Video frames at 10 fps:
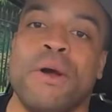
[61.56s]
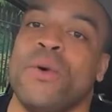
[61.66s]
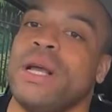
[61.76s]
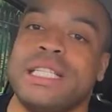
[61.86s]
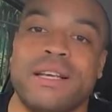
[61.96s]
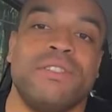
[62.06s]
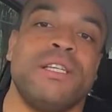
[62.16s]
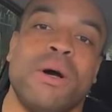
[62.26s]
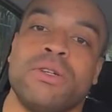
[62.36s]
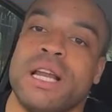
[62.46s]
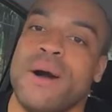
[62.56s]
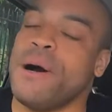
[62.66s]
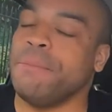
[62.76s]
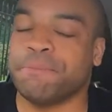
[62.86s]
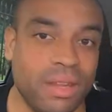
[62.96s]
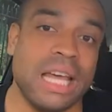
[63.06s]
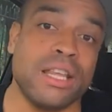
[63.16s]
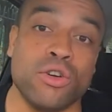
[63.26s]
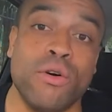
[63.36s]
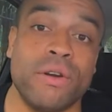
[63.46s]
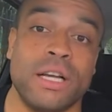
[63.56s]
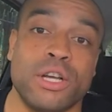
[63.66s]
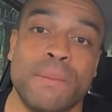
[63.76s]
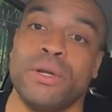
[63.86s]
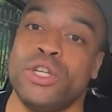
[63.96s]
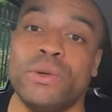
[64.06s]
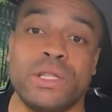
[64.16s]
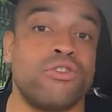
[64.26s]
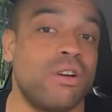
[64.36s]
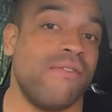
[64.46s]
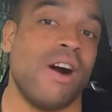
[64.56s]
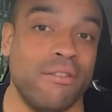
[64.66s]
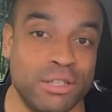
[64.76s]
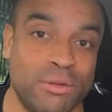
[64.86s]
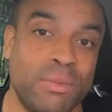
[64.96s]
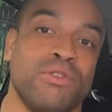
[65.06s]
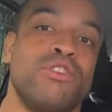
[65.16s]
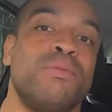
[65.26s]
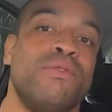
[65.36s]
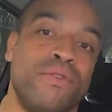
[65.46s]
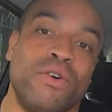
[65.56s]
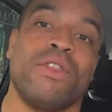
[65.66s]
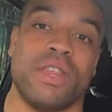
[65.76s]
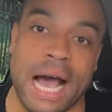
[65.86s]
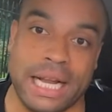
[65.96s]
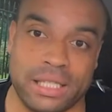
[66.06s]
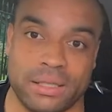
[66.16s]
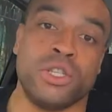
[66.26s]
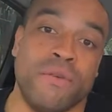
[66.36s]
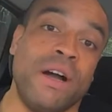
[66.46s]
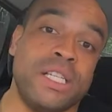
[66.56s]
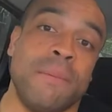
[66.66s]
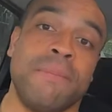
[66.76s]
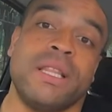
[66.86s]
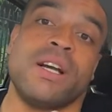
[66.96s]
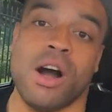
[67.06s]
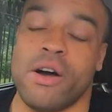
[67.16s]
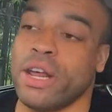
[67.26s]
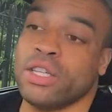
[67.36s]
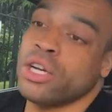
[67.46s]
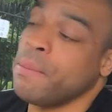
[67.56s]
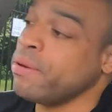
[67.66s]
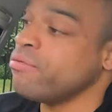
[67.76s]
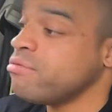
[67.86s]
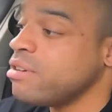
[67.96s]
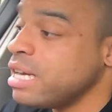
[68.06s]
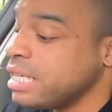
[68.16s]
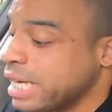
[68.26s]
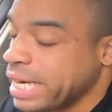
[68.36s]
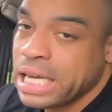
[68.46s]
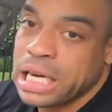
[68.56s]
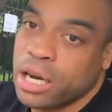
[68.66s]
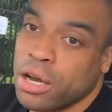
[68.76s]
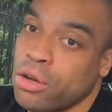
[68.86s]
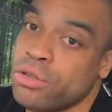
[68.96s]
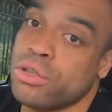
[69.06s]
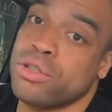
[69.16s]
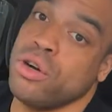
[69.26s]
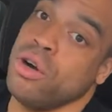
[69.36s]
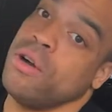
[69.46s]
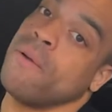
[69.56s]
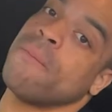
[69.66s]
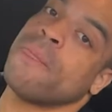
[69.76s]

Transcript: the motorway at seventy miles an hour and the door flies open, you as the driver are responsible for that. So if I jump in the car and I jump in really gently and I close the door,